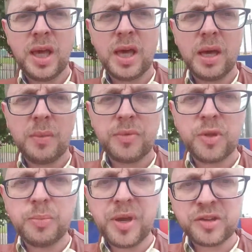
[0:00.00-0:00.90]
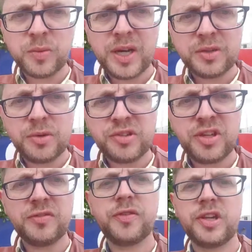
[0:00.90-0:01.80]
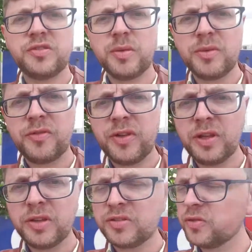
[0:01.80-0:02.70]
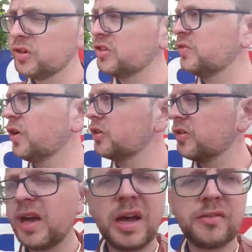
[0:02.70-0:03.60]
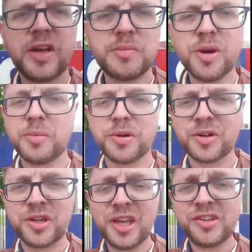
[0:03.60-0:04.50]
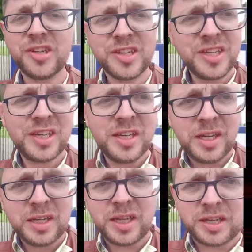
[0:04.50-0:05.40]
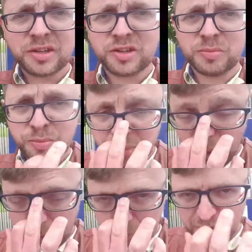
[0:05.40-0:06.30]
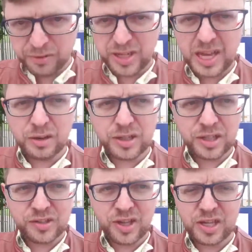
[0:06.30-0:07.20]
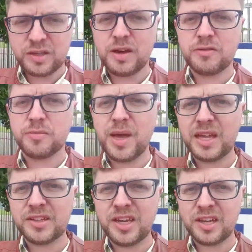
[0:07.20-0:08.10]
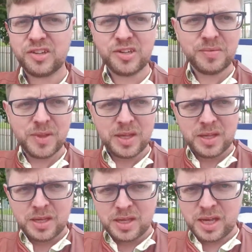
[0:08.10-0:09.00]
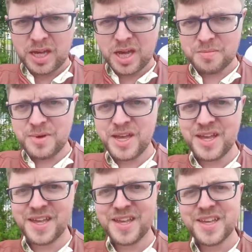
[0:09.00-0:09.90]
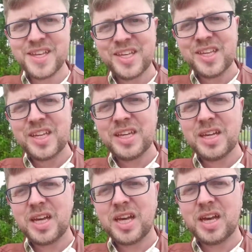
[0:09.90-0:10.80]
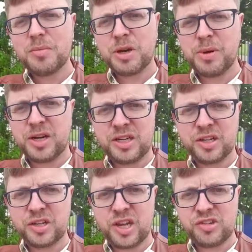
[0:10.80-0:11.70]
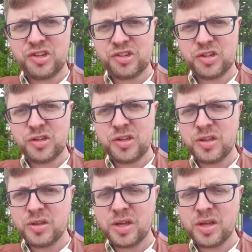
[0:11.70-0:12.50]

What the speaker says: The best way to receive footage from the field is first of all to have a proper connection that doesn't pop up every now and then saying you have a bad connection, but apparently the connection is good.